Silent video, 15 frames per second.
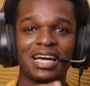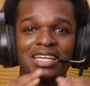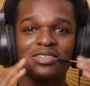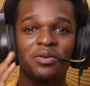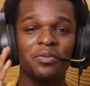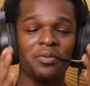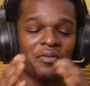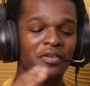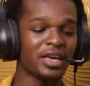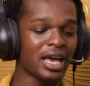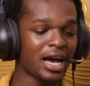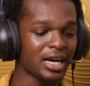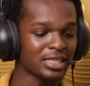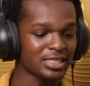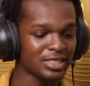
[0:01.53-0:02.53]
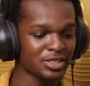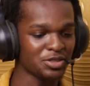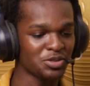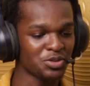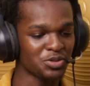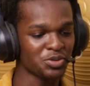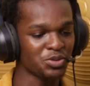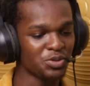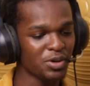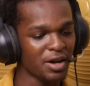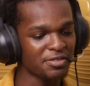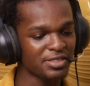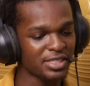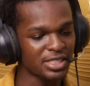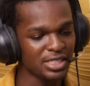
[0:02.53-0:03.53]
Guys, I'm going to be reacting to
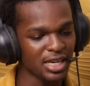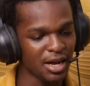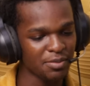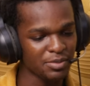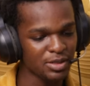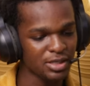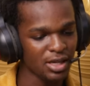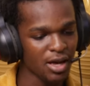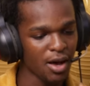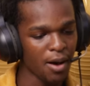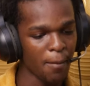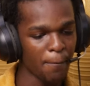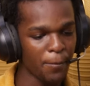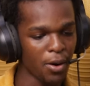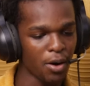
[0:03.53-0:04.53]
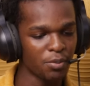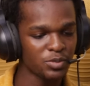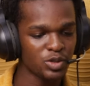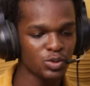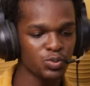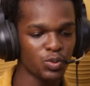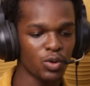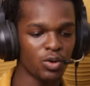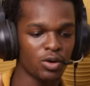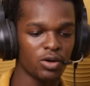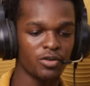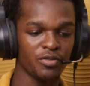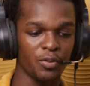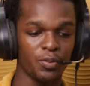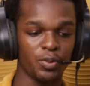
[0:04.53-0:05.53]
UFC champs Pump
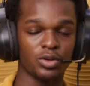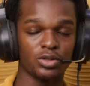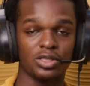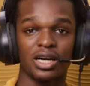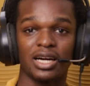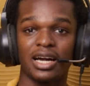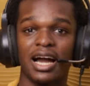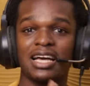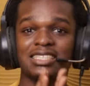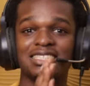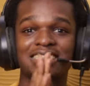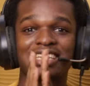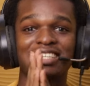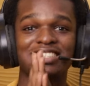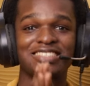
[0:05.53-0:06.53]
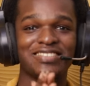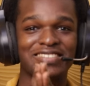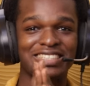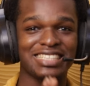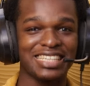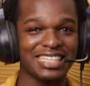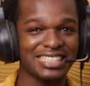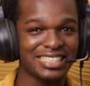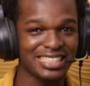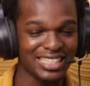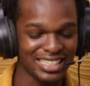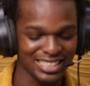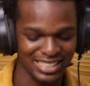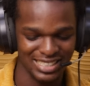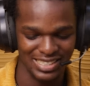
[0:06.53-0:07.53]
Spoke Reporter. Guys, let's get straight into
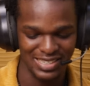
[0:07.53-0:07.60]
this.